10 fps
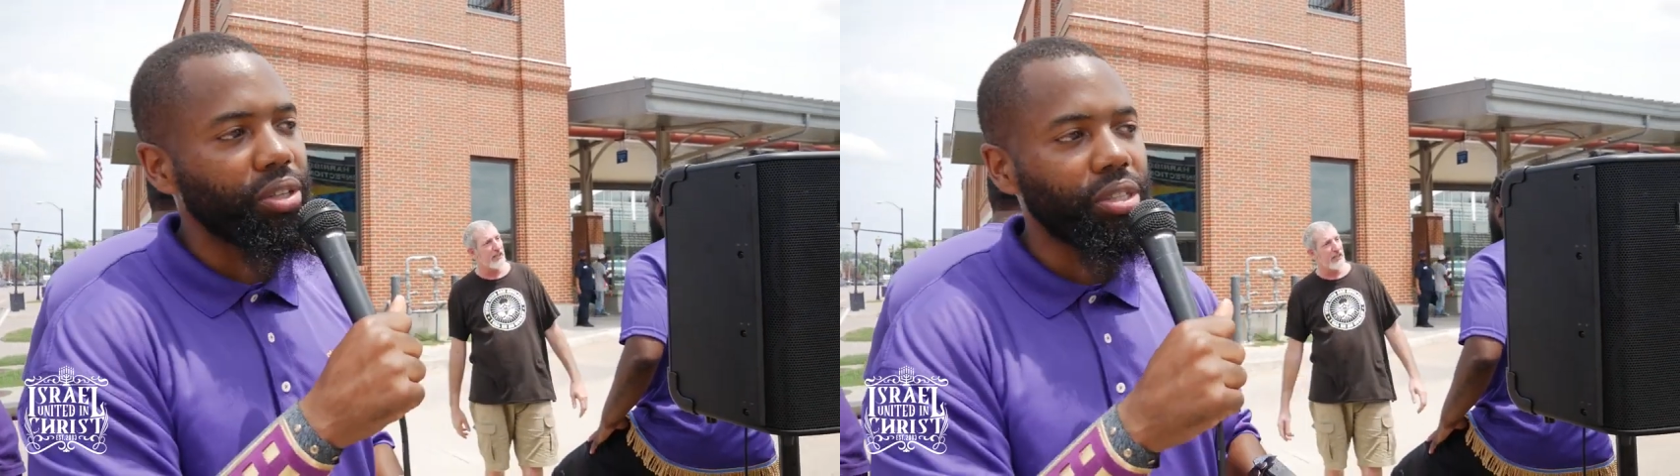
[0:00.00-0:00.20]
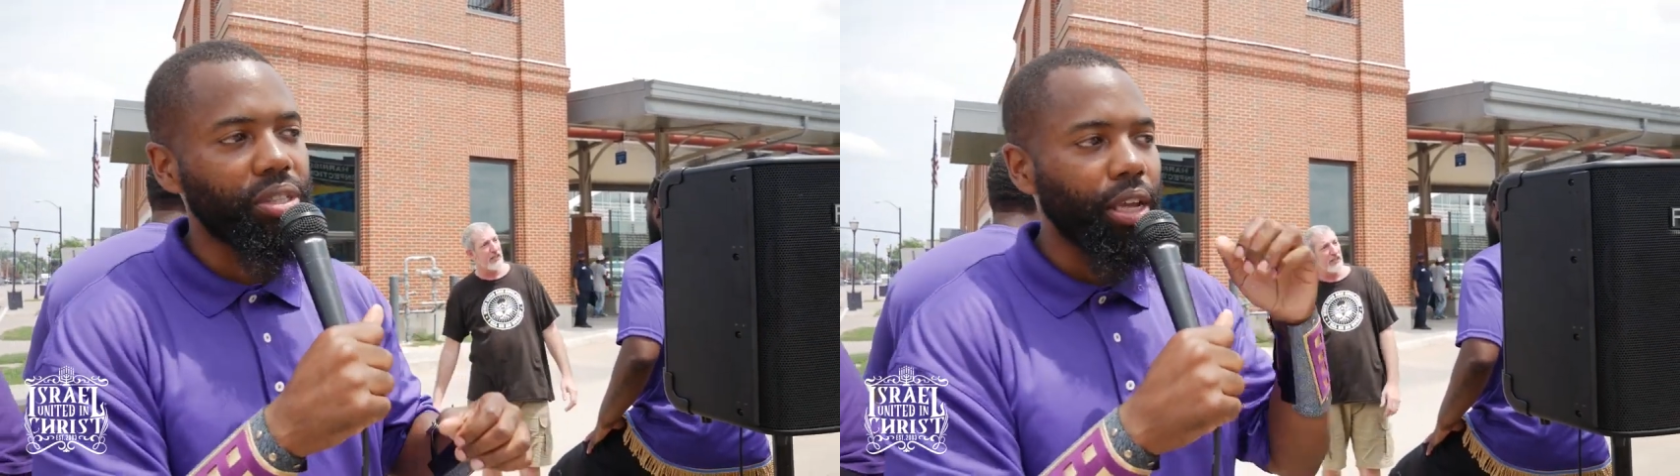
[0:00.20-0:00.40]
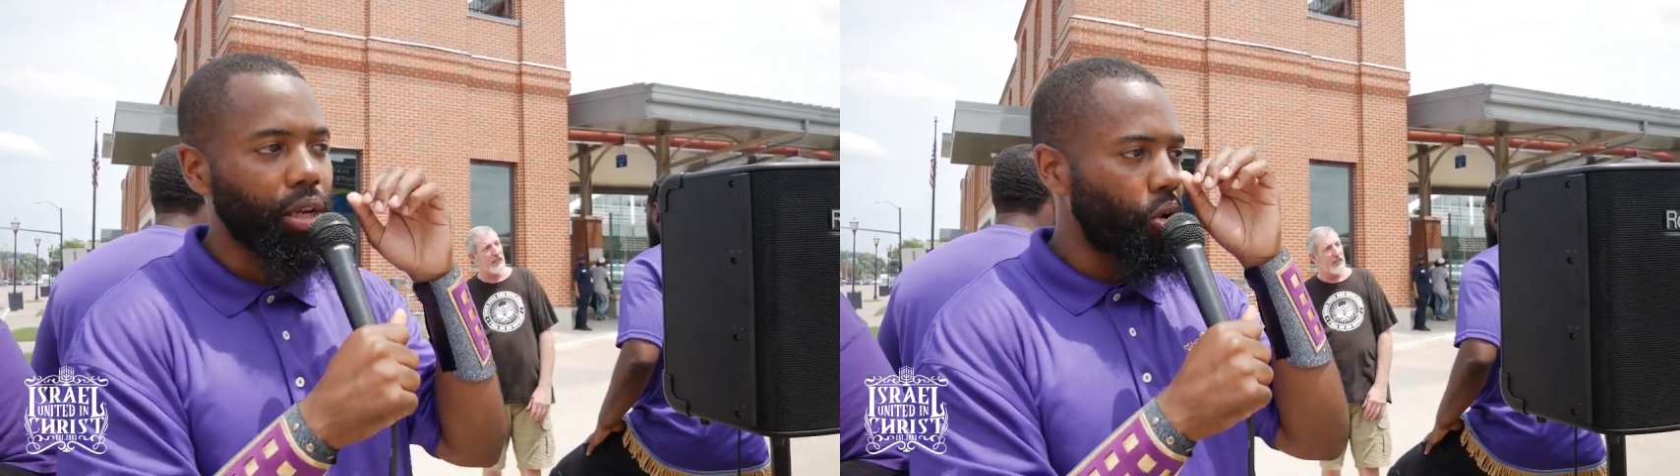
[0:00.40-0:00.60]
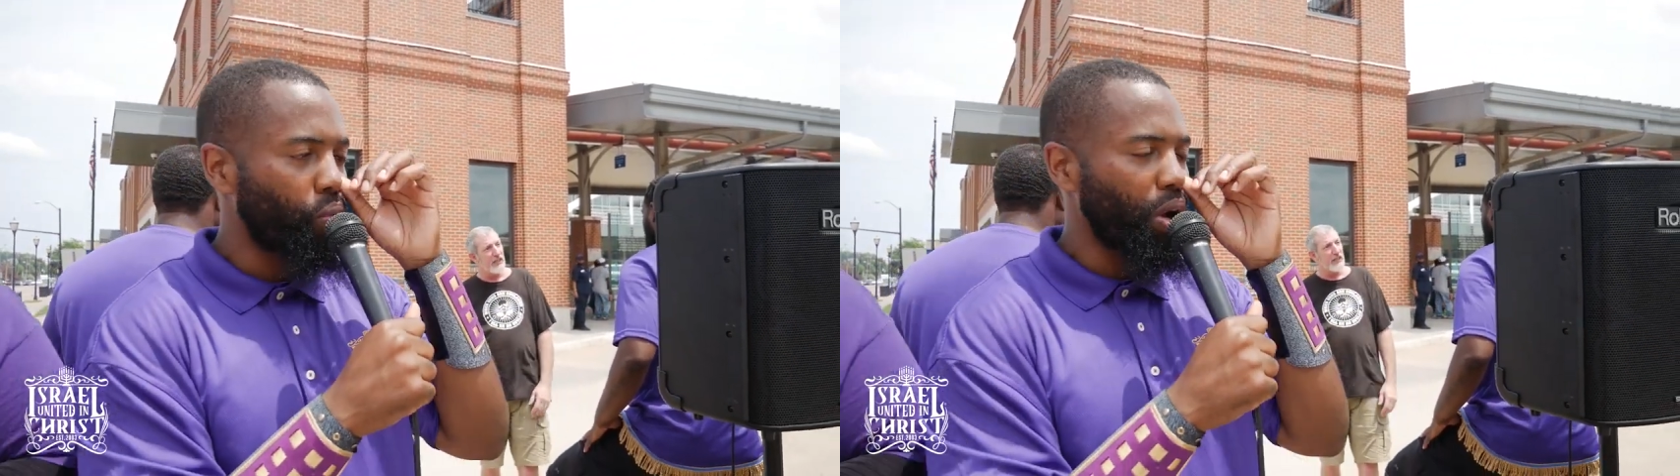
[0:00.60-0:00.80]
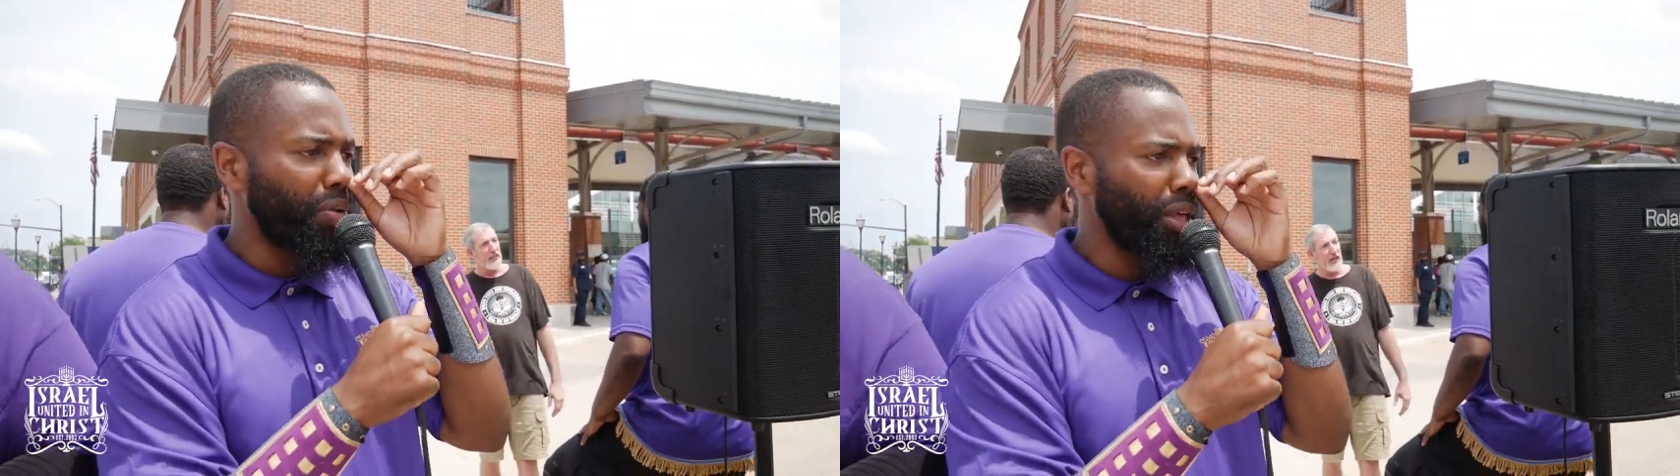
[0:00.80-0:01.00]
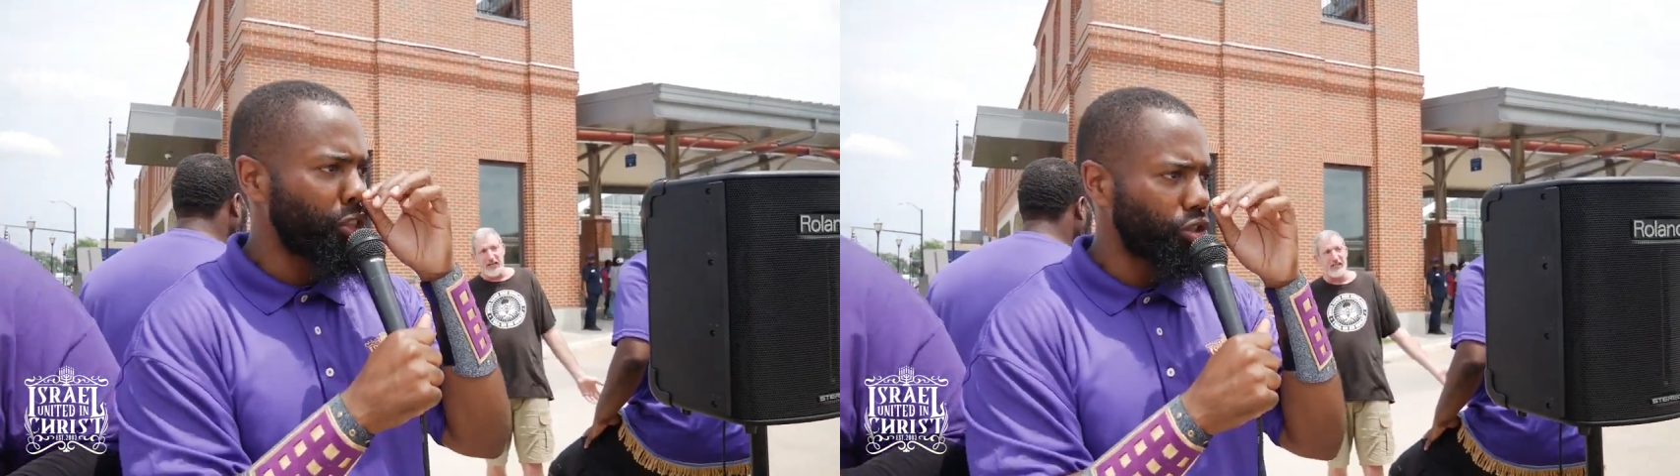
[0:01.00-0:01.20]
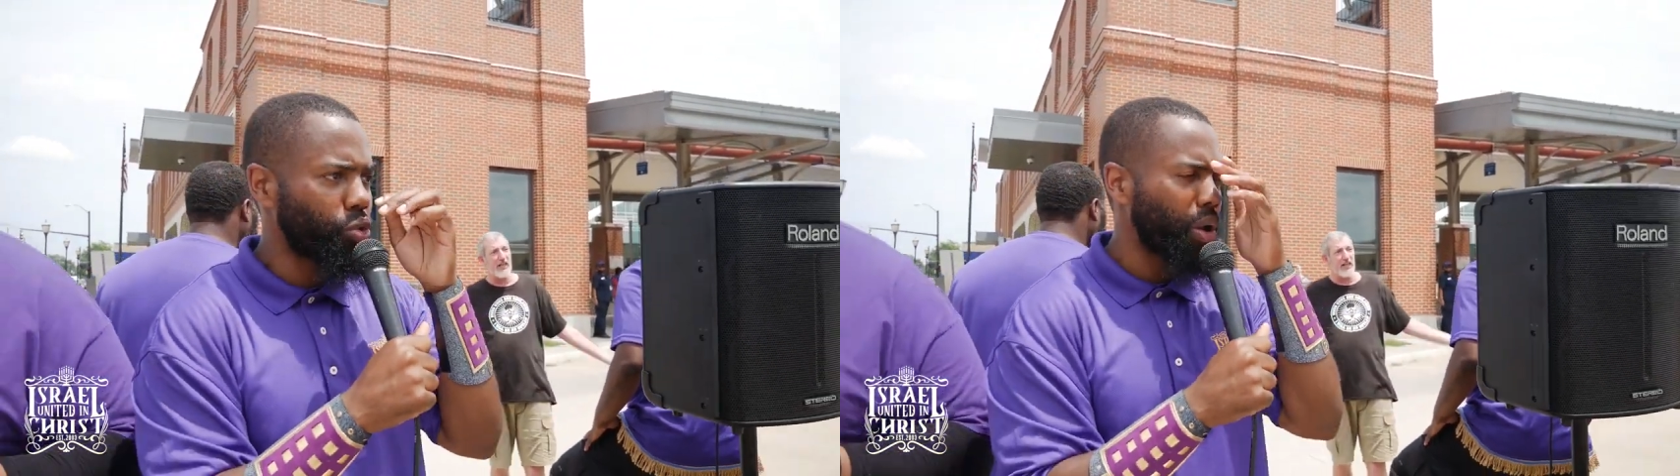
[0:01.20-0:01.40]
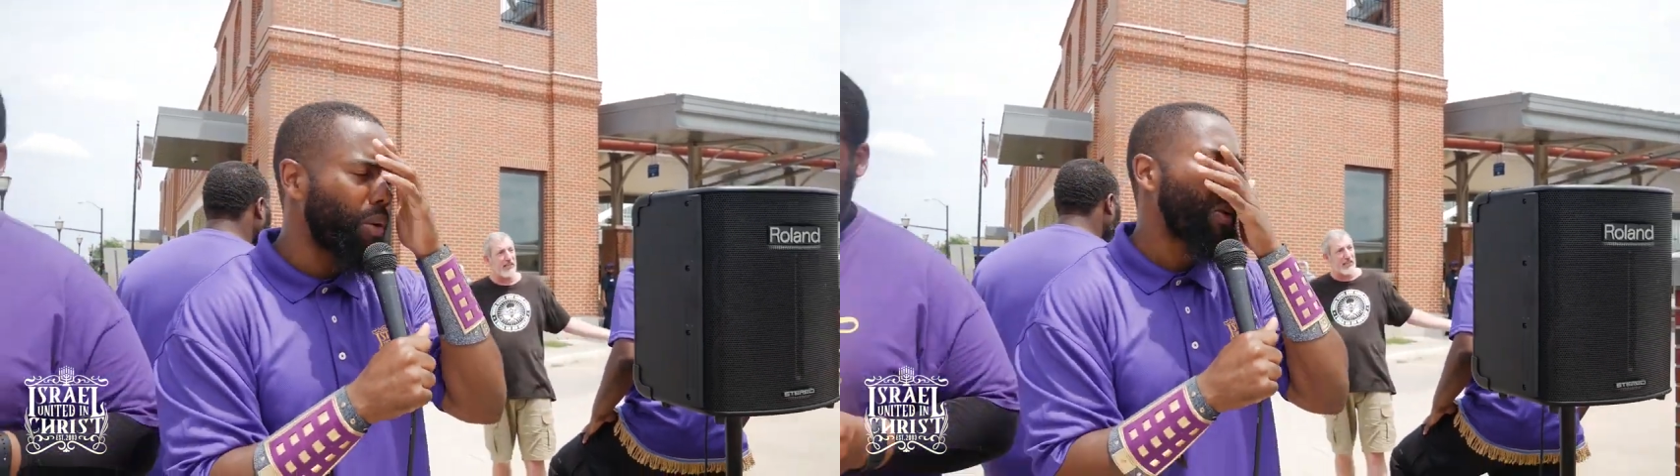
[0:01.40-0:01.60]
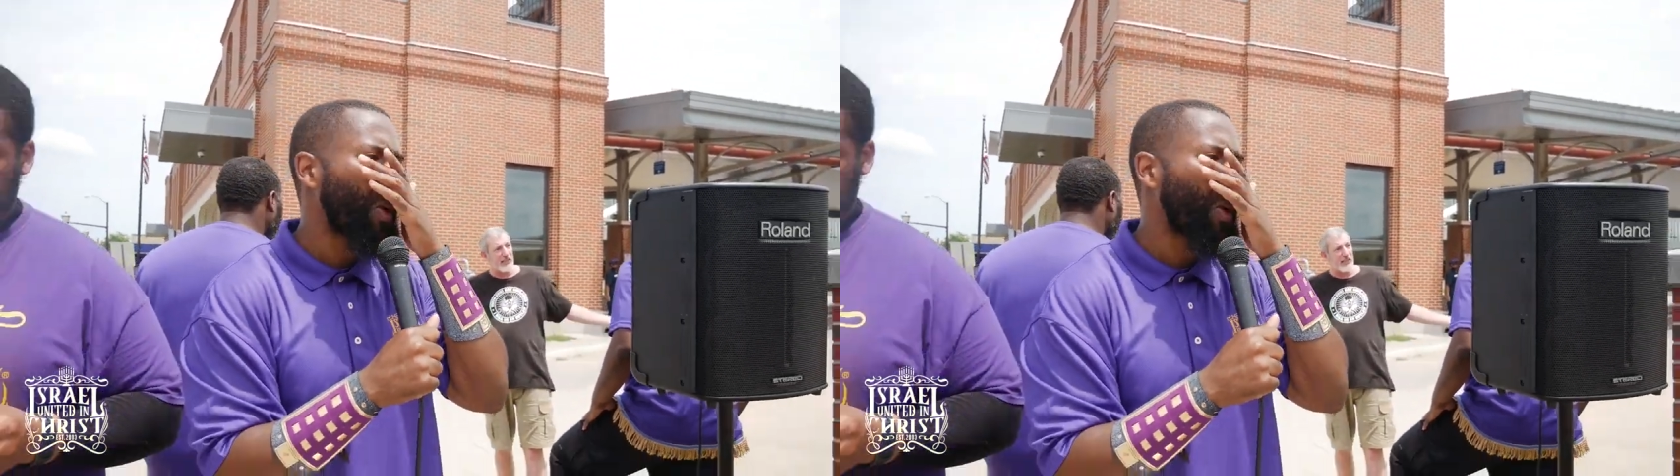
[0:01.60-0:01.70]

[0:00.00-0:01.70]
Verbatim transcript: is Satan. Go to Revelation twelve.